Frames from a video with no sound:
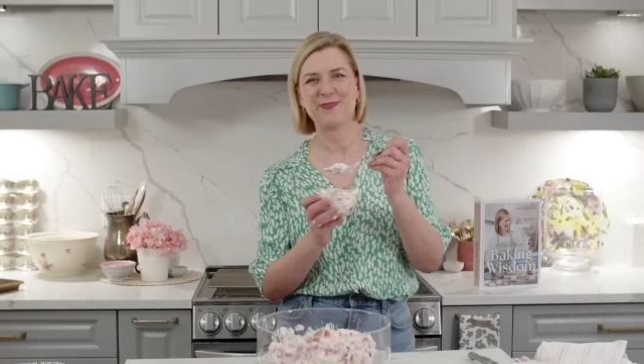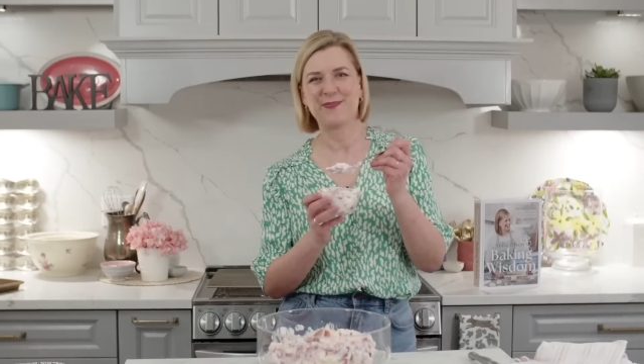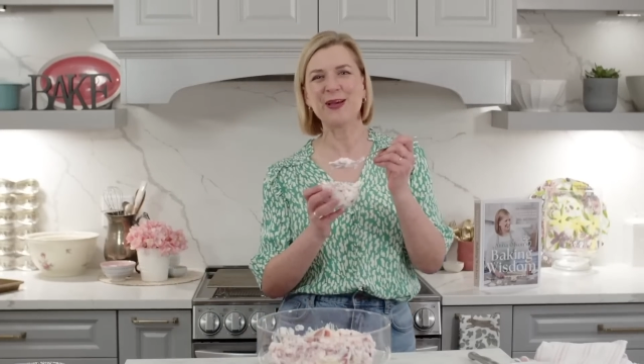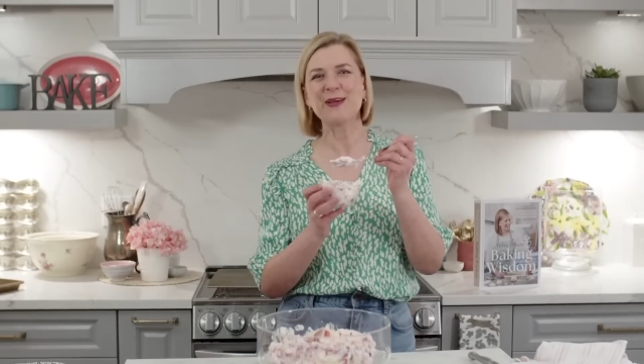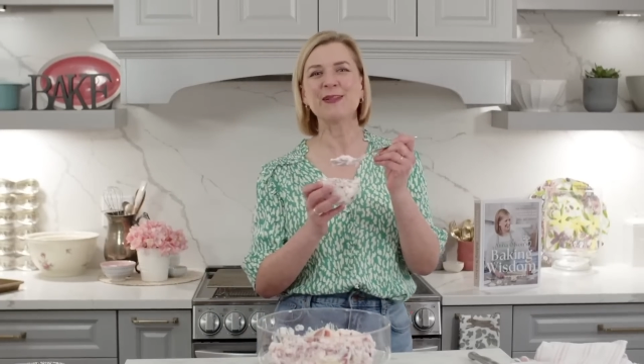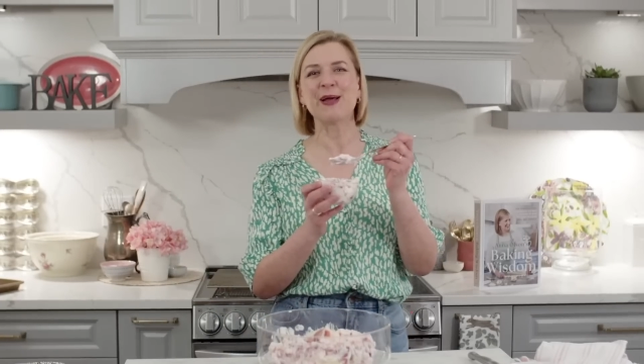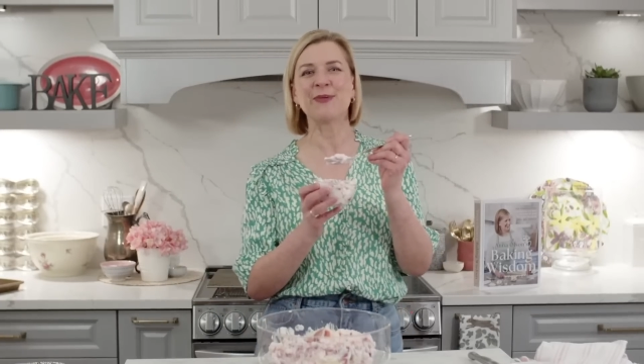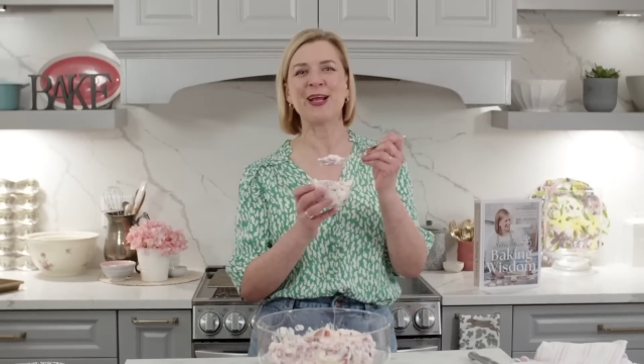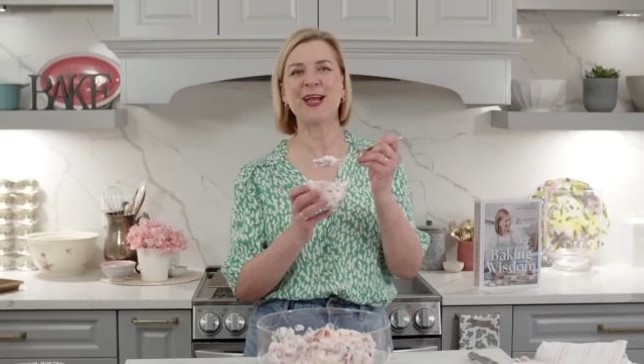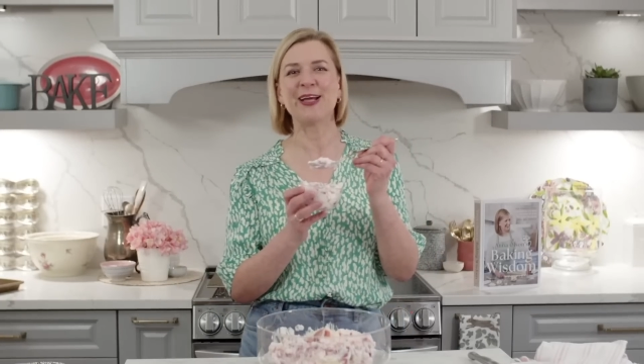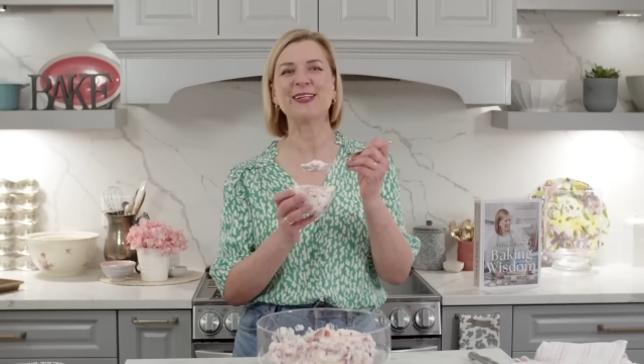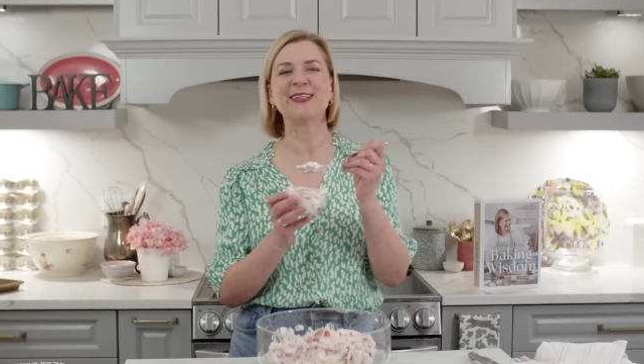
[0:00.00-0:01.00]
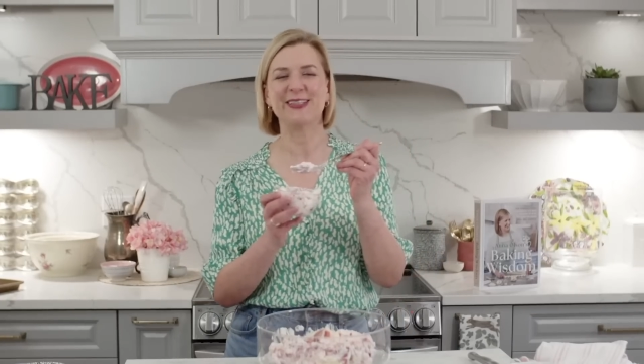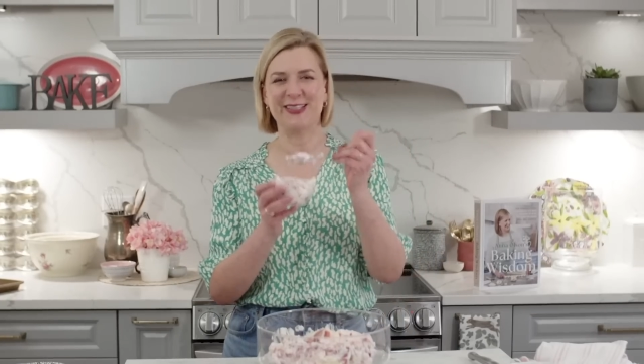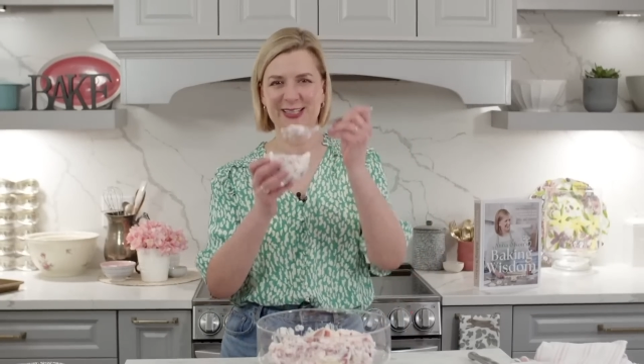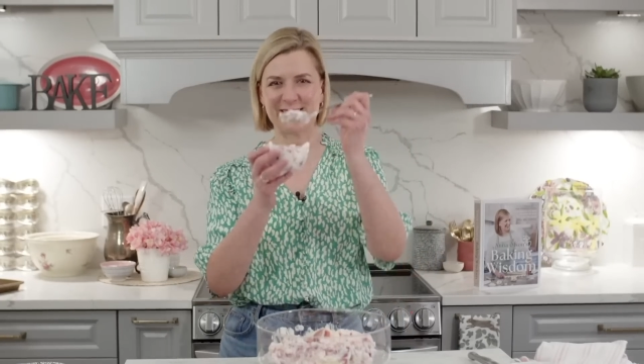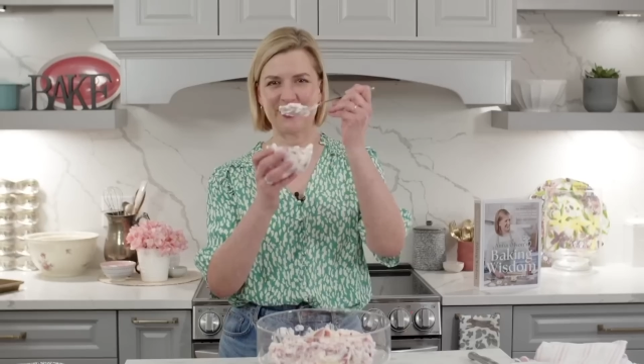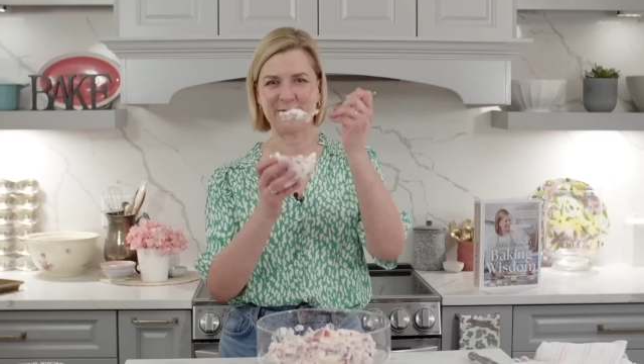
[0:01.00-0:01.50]
Pink lemonade,
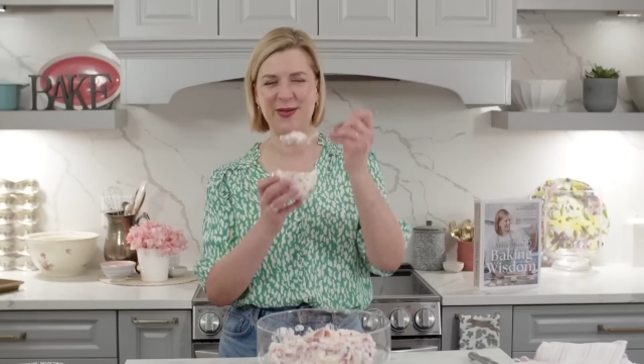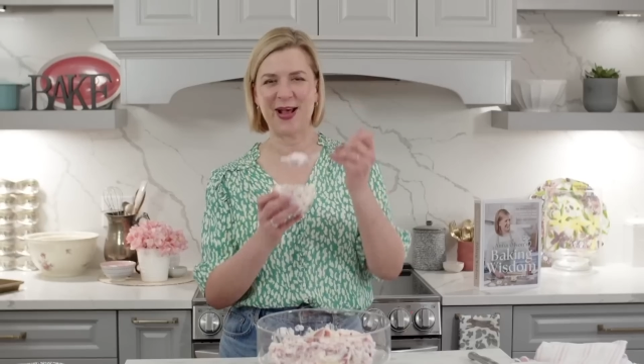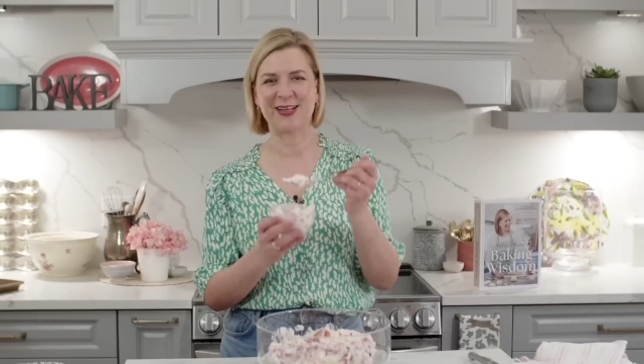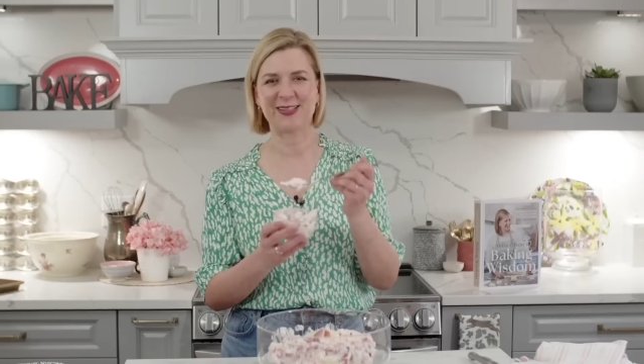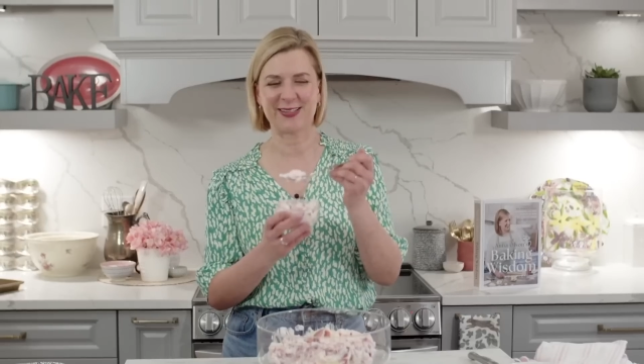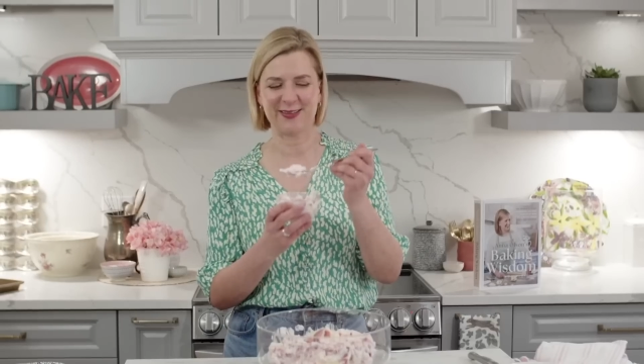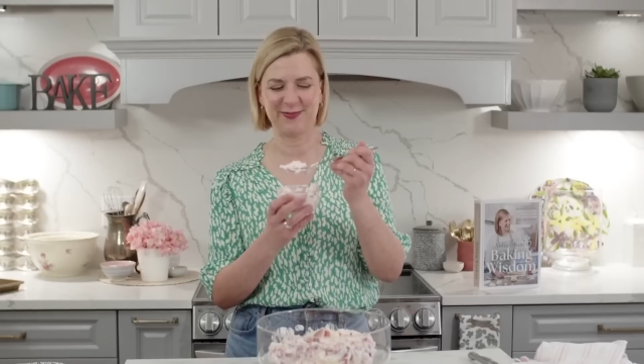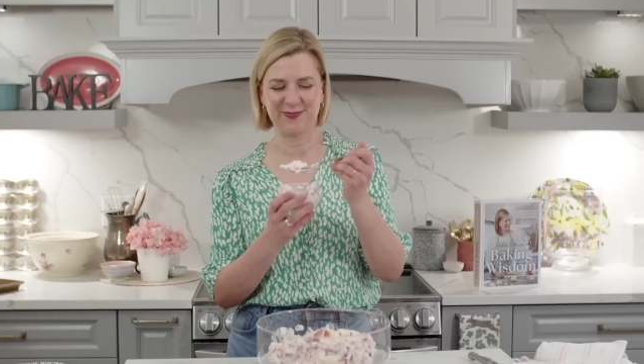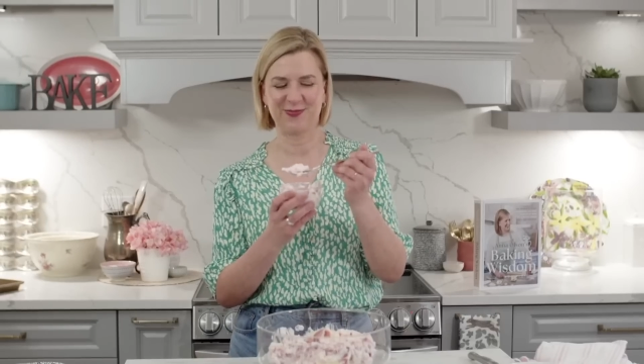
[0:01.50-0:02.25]
Eton mess.